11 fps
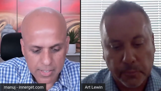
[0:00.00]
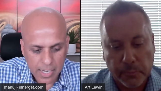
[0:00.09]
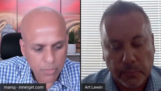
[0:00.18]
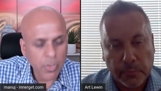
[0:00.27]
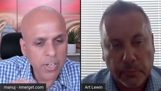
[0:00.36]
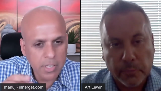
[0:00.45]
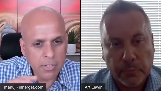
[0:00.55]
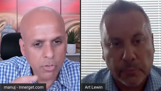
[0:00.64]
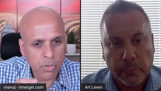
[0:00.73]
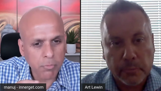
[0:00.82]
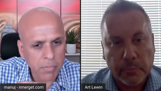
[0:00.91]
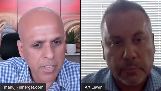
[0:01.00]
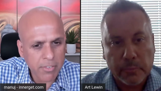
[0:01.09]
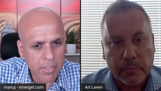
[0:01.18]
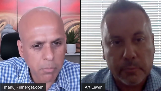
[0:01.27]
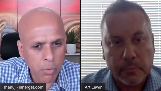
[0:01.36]
Speaker 1: that's where they sort of
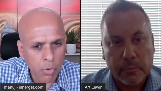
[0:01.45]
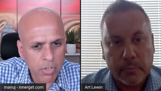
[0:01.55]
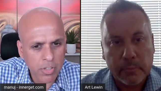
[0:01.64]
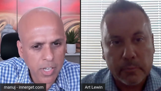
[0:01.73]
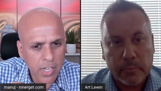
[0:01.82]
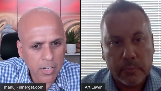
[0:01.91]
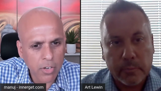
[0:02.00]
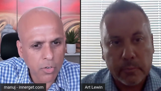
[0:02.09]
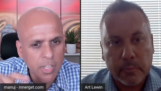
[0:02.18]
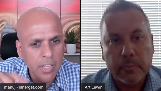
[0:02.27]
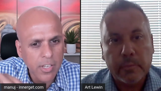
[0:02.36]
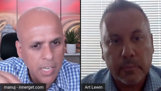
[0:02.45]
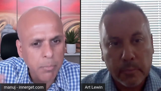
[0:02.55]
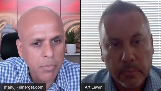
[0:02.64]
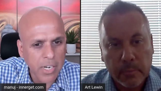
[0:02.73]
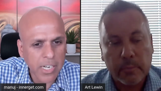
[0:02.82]
miss the boat there. You know, they
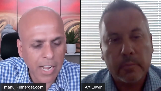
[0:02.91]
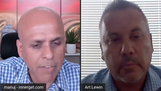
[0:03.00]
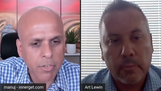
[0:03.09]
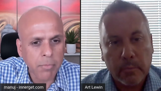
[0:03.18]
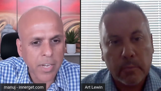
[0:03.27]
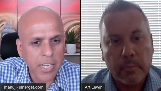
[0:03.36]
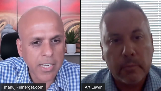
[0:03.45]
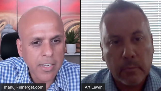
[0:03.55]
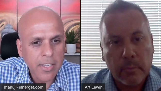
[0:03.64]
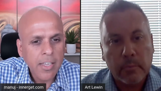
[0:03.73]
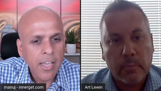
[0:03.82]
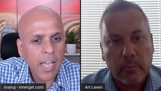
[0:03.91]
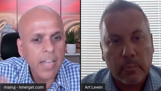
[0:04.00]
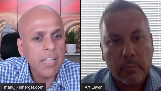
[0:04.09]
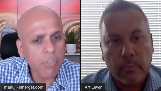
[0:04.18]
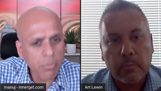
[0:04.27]
keep running after money. And
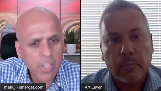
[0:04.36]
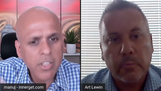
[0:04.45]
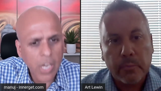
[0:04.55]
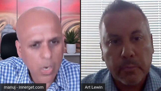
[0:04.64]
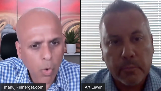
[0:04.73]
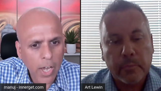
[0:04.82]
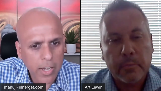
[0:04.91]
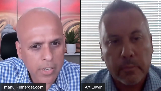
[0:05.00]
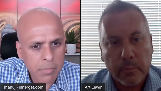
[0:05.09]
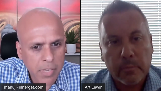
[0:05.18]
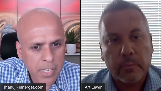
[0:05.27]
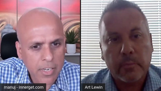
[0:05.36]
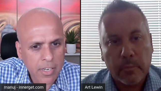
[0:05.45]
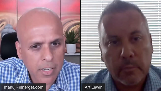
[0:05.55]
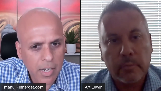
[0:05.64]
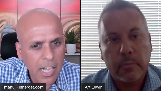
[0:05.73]
even when they acquire the
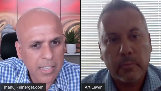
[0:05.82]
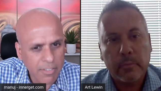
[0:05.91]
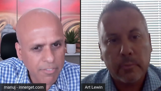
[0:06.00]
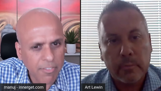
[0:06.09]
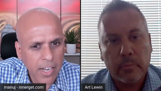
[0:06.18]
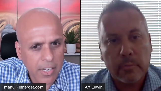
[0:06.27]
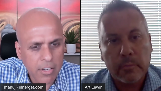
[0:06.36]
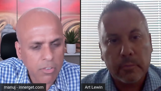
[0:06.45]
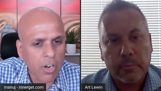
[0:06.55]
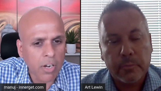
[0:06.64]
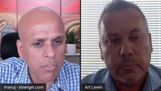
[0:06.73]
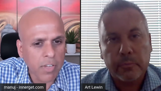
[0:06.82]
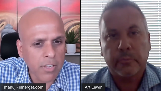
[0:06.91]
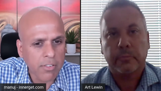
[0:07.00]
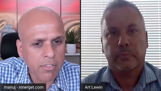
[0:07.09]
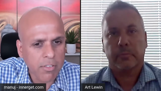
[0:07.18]
money, uh, they find it's not
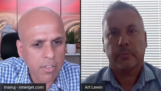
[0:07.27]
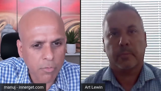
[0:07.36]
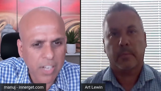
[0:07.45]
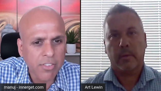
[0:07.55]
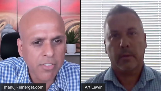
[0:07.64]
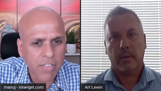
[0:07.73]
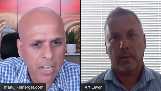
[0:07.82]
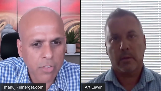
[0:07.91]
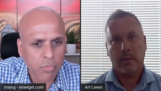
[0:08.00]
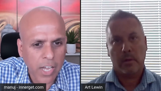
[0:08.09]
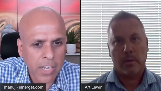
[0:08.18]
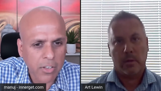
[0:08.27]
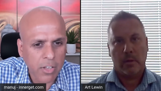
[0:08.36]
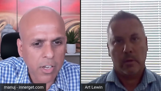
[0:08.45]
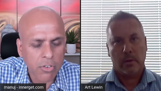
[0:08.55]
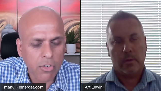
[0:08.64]
very, very satisfying.
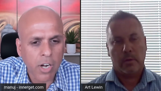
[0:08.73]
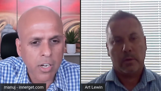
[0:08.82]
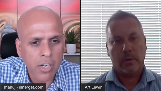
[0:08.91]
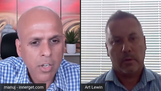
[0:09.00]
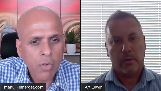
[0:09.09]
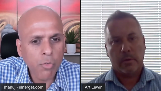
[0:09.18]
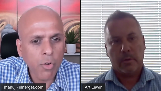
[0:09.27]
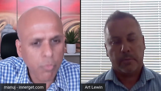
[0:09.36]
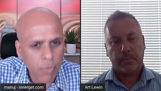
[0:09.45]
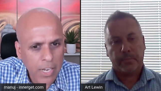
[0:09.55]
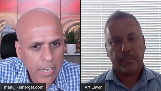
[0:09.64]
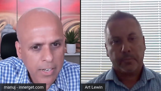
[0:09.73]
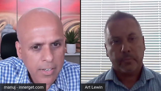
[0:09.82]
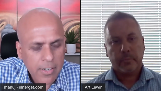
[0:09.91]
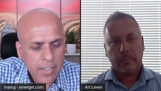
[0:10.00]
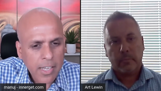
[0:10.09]
It's not fulfilling.
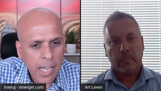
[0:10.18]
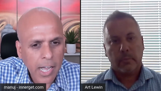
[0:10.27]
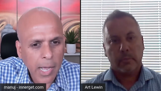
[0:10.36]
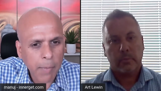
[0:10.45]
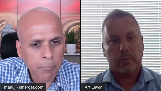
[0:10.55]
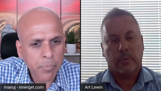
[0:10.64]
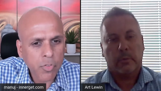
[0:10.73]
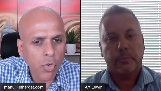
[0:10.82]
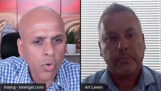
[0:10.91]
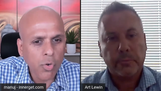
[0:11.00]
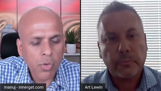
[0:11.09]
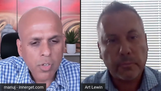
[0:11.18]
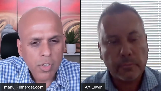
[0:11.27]
Um, so